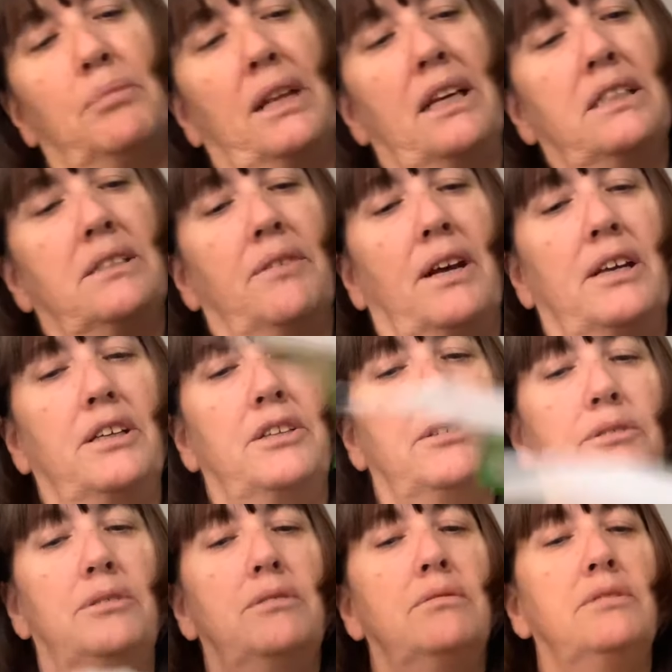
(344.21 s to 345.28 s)
place
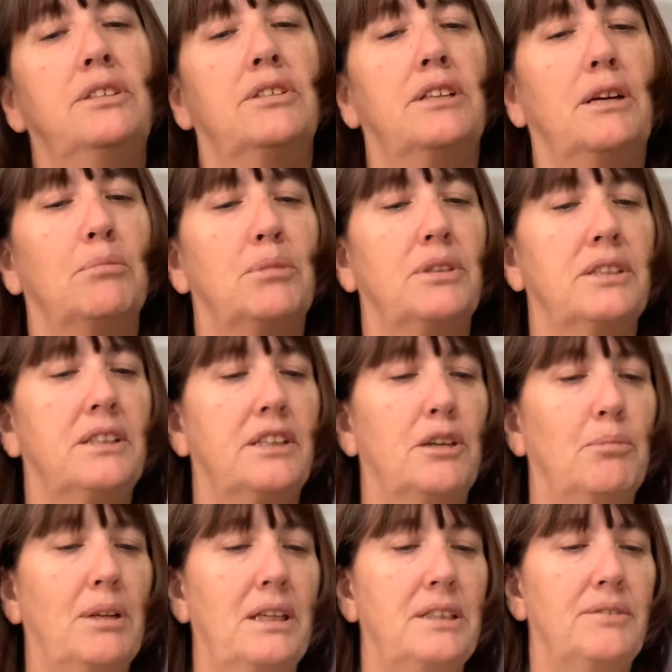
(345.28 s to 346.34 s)
value, your numbers in their
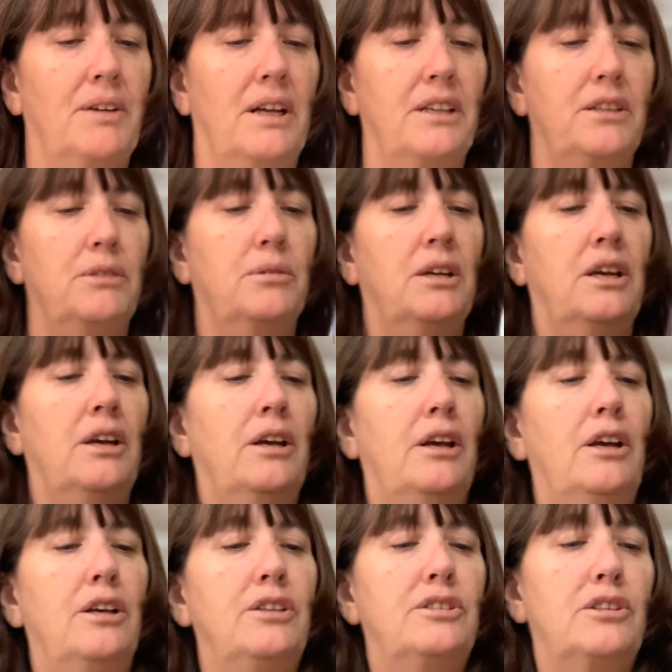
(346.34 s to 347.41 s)
place value.
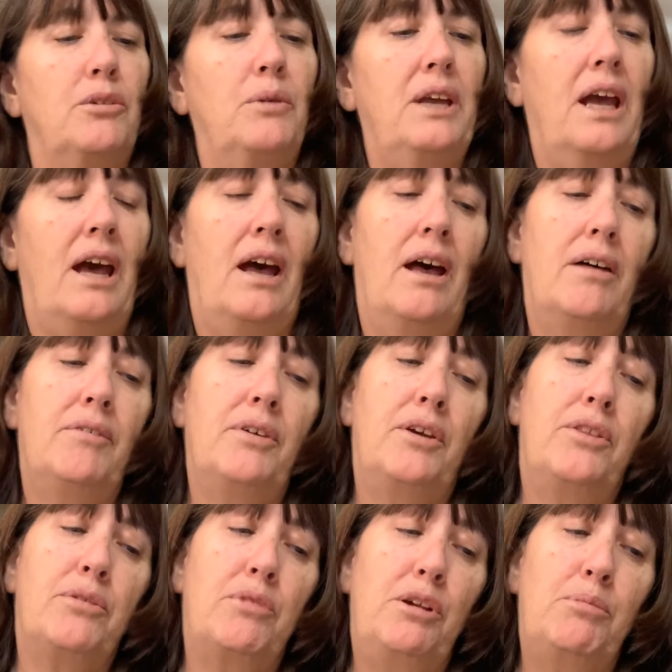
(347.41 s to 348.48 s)
So we have
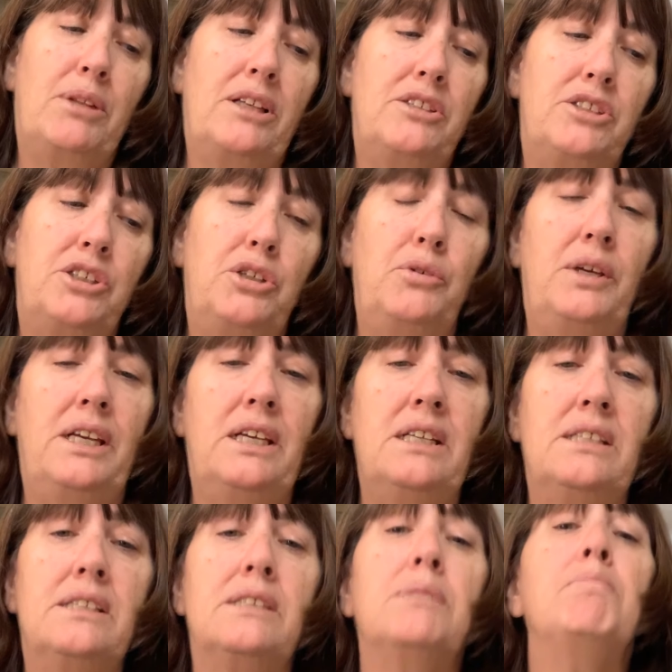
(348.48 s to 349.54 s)
3 plus 2
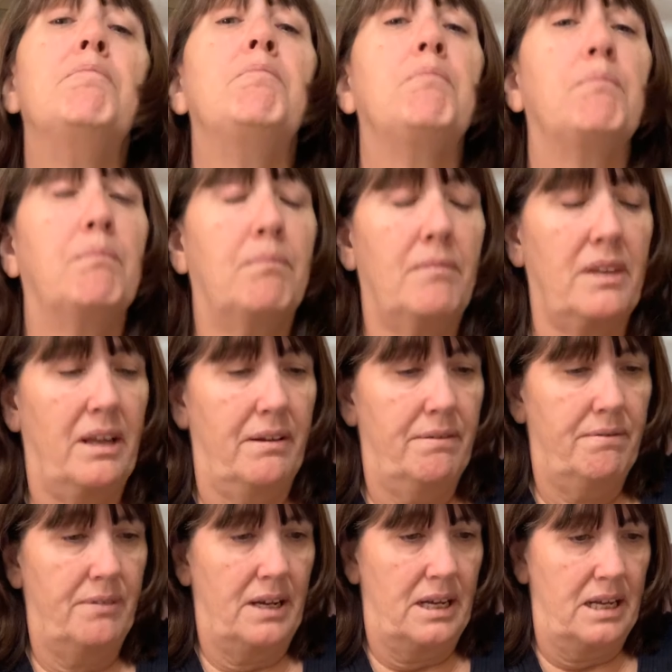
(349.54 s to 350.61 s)
is
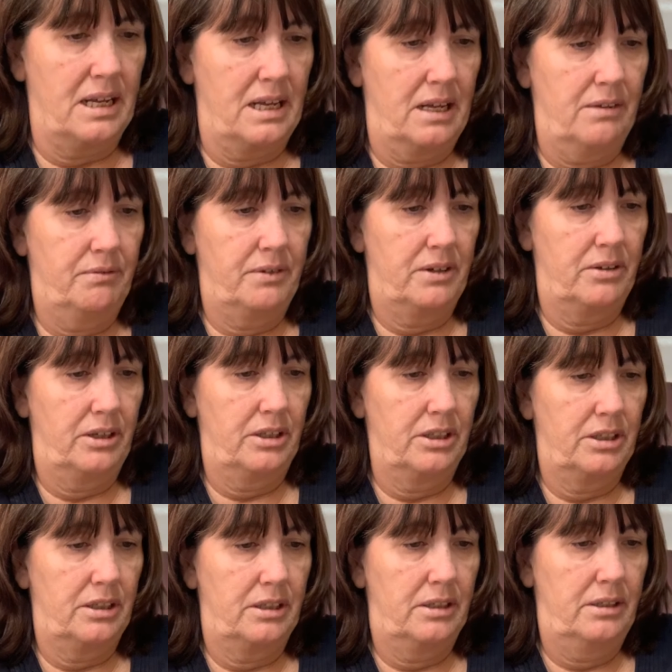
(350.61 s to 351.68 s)
5, very
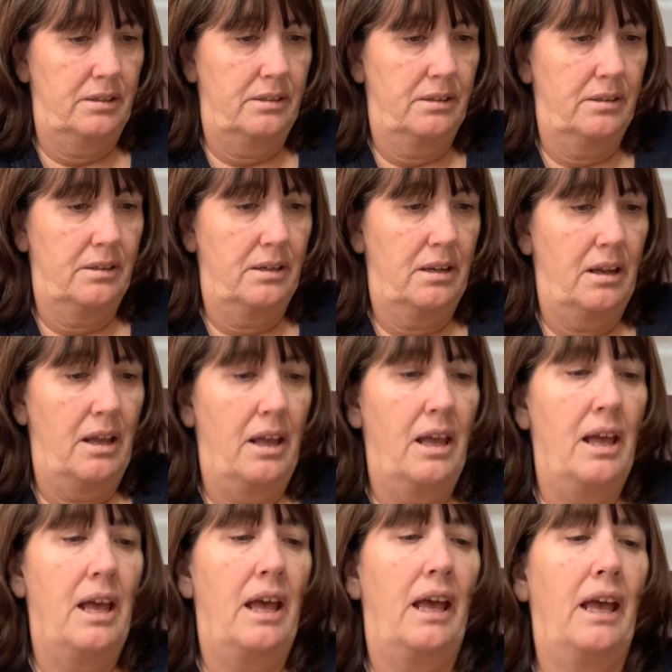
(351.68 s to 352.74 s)
good.
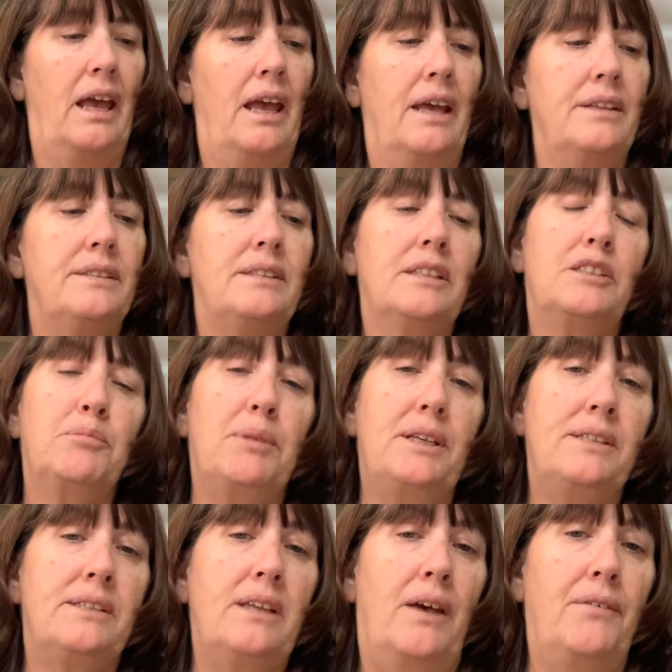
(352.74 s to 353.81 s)
And 6
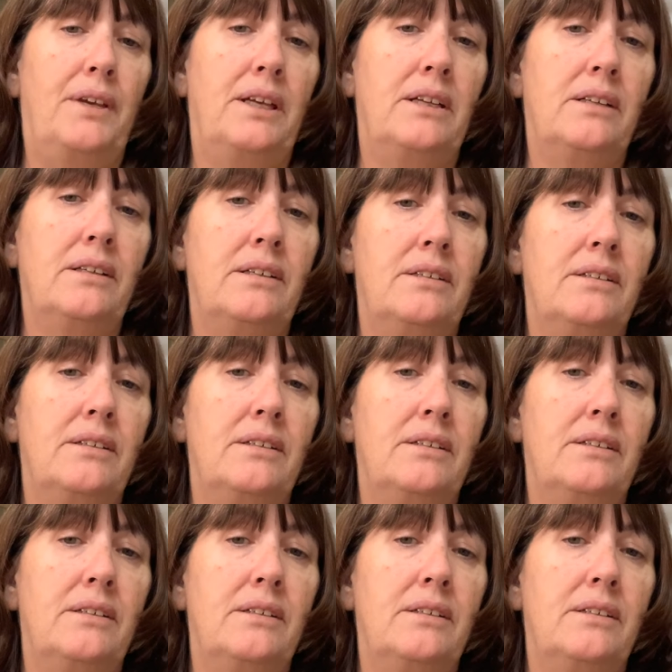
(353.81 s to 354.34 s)
plus 7